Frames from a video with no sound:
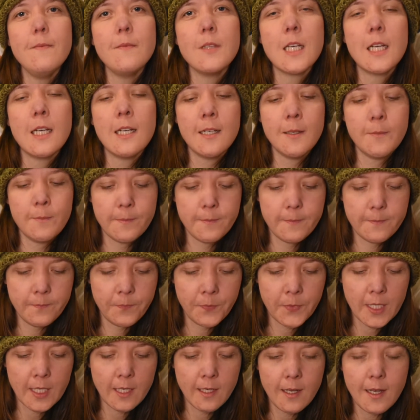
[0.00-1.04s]

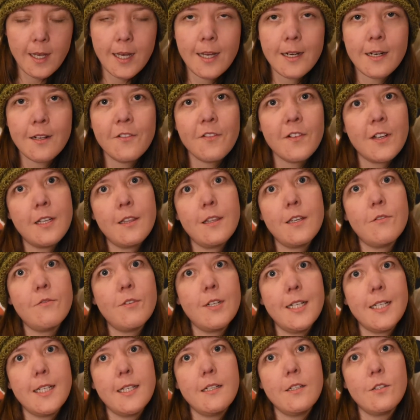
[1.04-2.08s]
and I found that
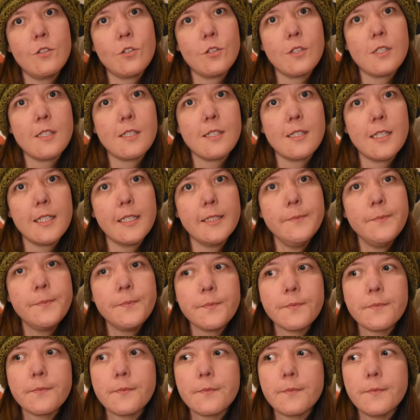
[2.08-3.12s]
really interesting
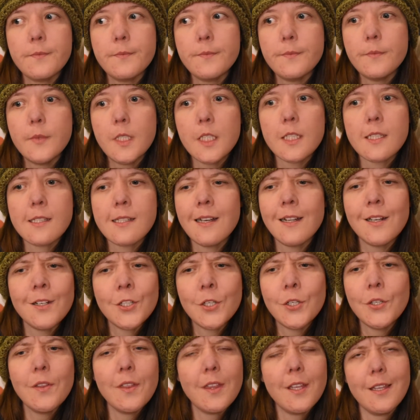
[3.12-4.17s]
because I
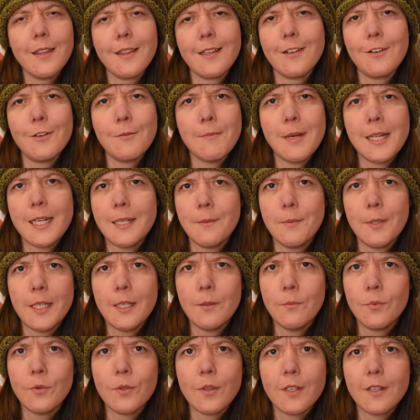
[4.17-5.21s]
don't think there are many
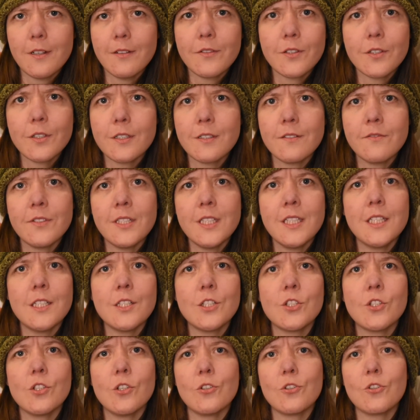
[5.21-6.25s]
people that have got a vintage
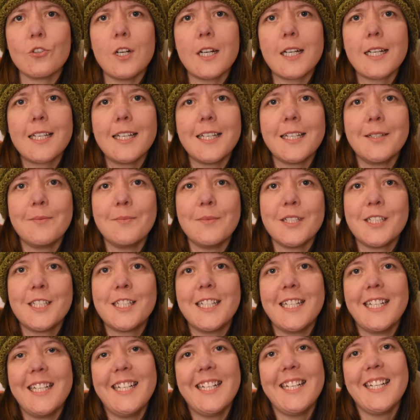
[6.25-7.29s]
sock cranking
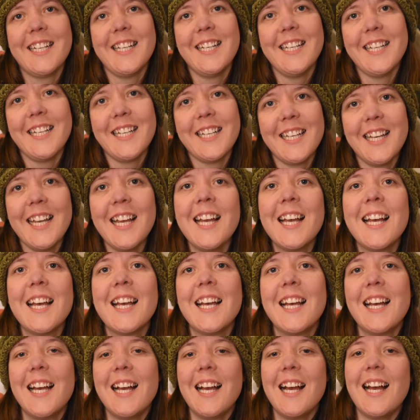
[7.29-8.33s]
machine.
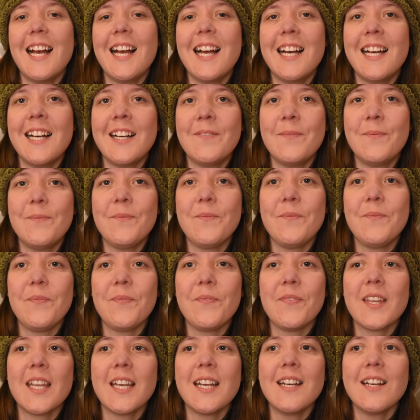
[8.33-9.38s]

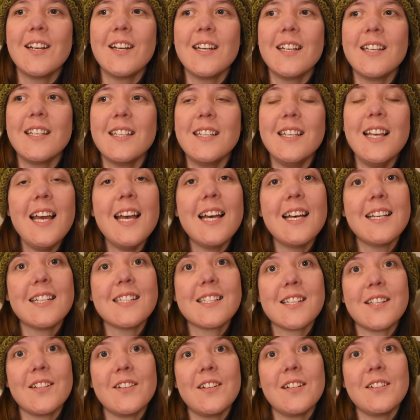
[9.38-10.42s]
Yeah,
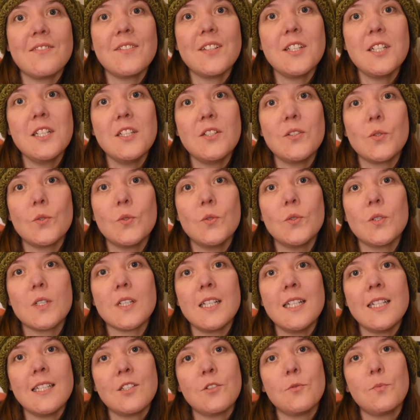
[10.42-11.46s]
so I'm going to talk
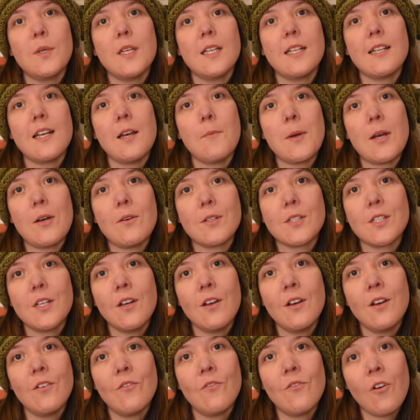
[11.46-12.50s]
a little bit about
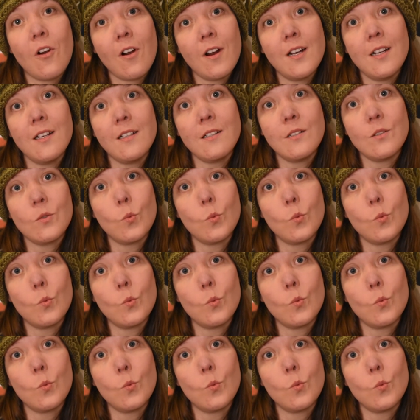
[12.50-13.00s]
her Ryeland